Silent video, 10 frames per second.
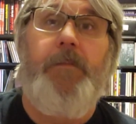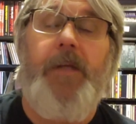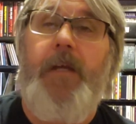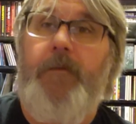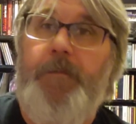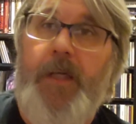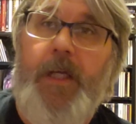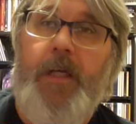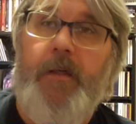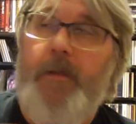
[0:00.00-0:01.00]
to be would
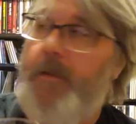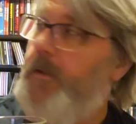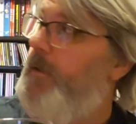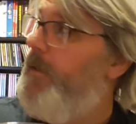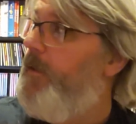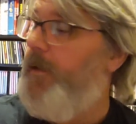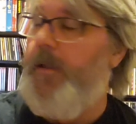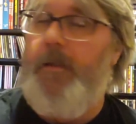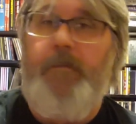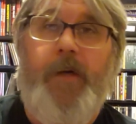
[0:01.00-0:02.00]
be
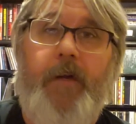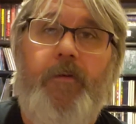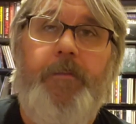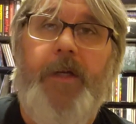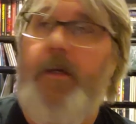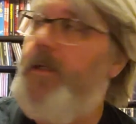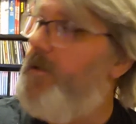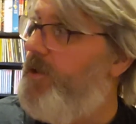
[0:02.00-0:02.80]
in my room here, because